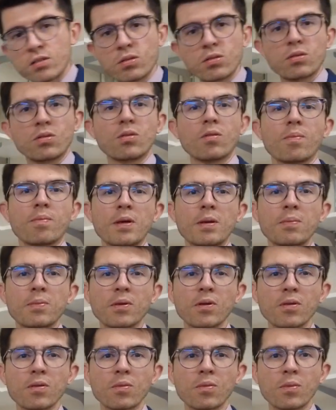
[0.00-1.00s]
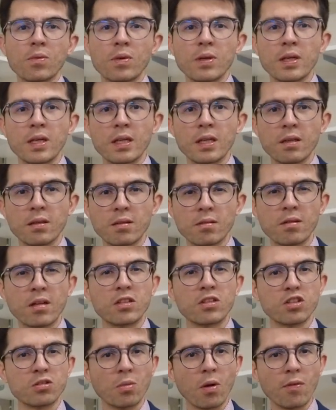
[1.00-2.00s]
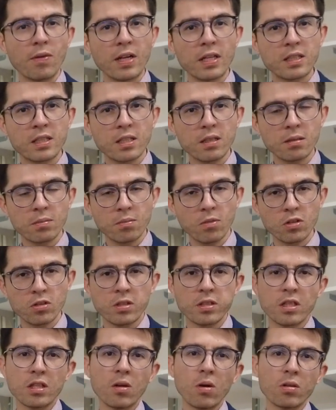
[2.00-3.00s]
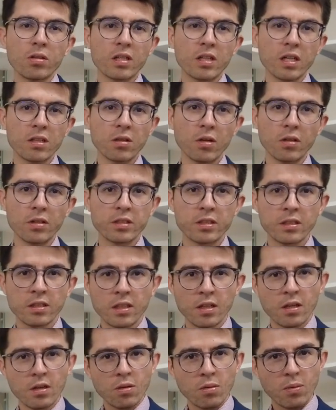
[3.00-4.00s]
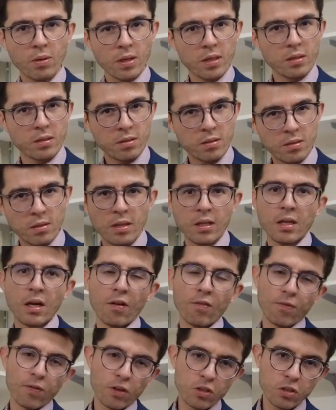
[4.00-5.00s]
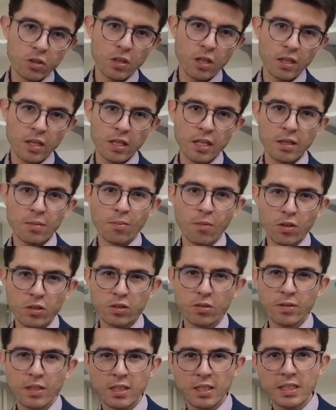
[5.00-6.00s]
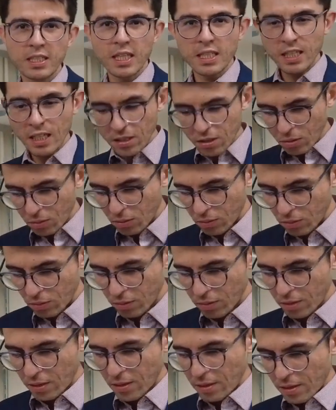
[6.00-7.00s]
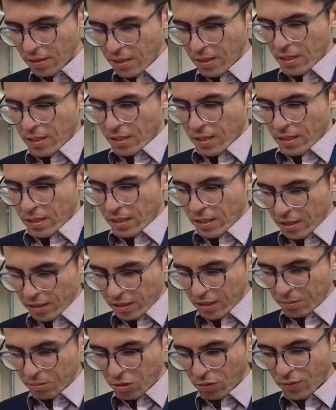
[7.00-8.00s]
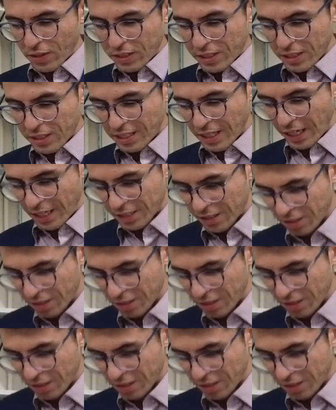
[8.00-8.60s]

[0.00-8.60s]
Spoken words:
to people with reduced mobility, mostly older adults, where unfortunately most of the things that they do in terms of exercise